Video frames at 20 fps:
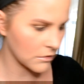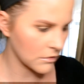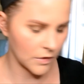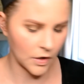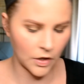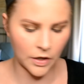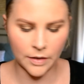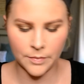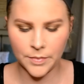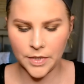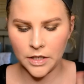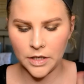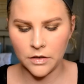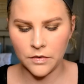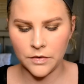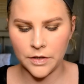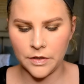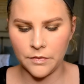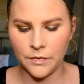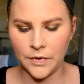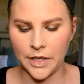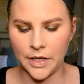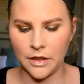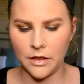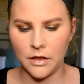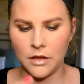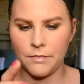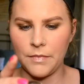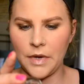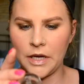Okay, I'm gonna go in
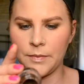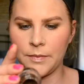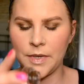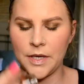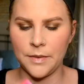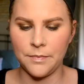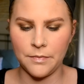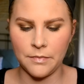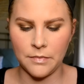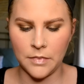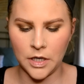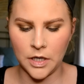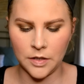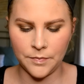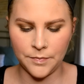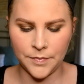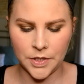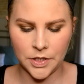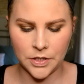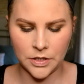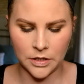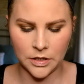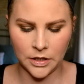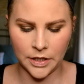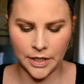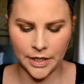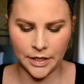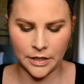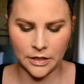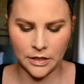with Makeup Geek Mobster
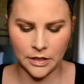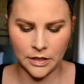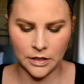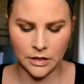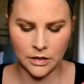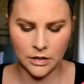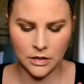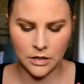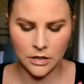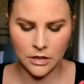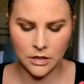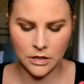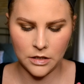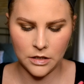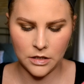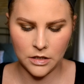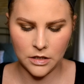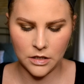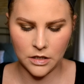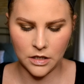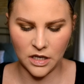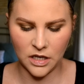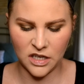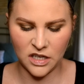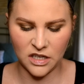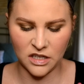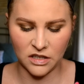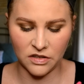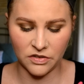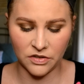Liner. I need
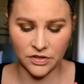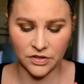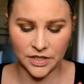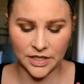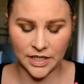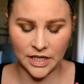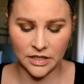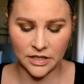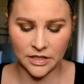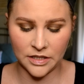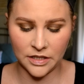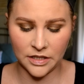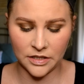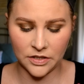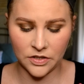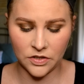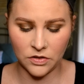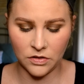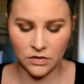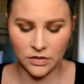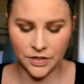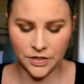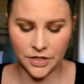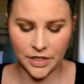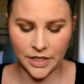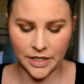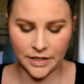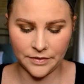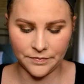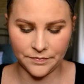to throw this out. This thing is totally
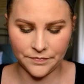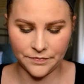dry.